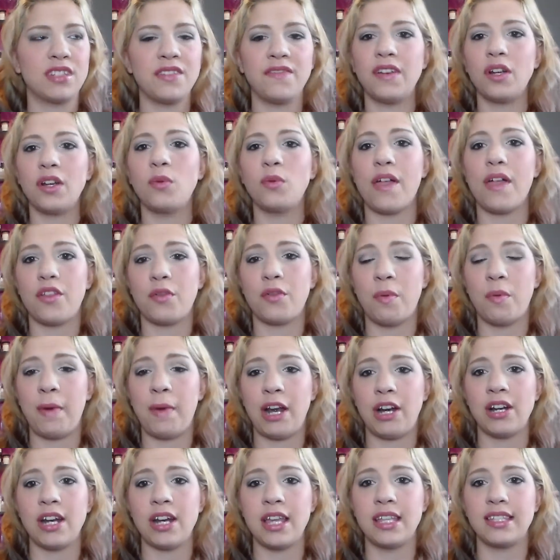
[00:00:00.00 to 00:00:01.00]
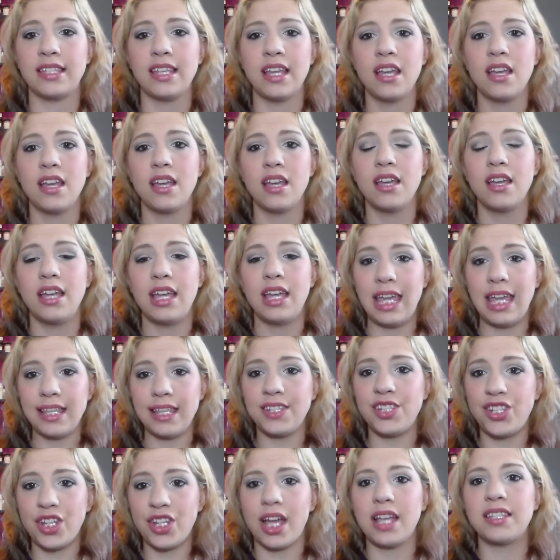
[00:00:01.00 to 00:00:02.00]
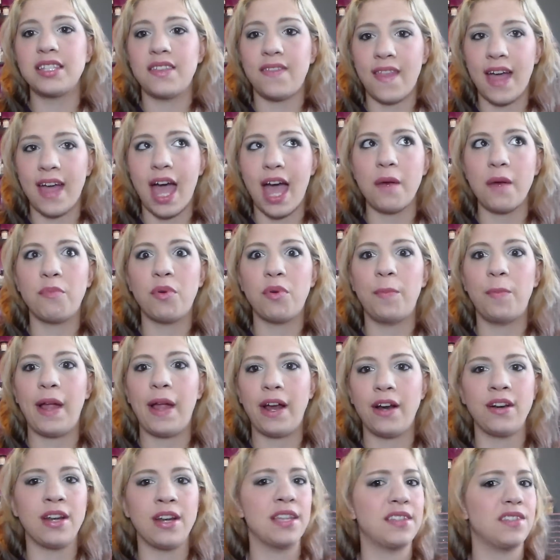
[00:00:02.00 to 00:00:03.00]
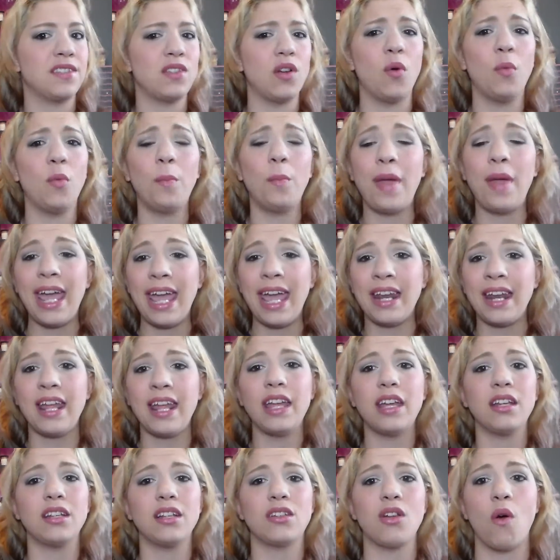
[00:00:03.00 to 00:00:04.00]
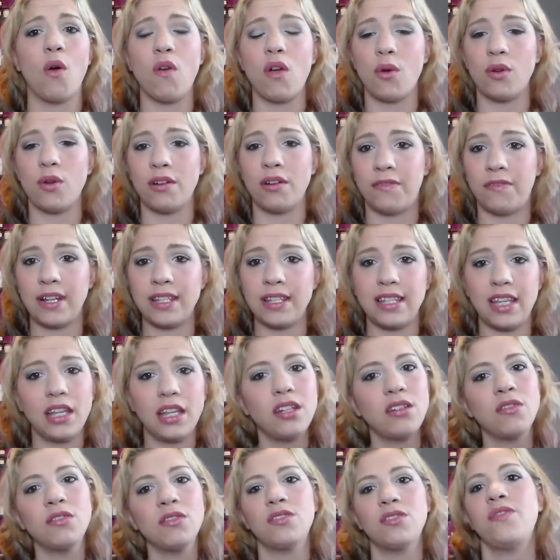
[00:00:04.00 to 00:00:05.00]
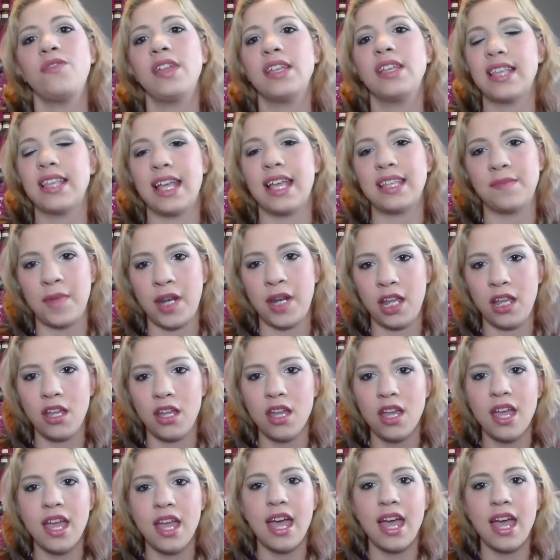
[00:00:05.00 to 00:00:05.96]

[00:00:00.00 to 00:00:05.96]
severe weather preparedness is just that, preparedness. Don't panic, don't go in a frenzy, and don't do things last minute.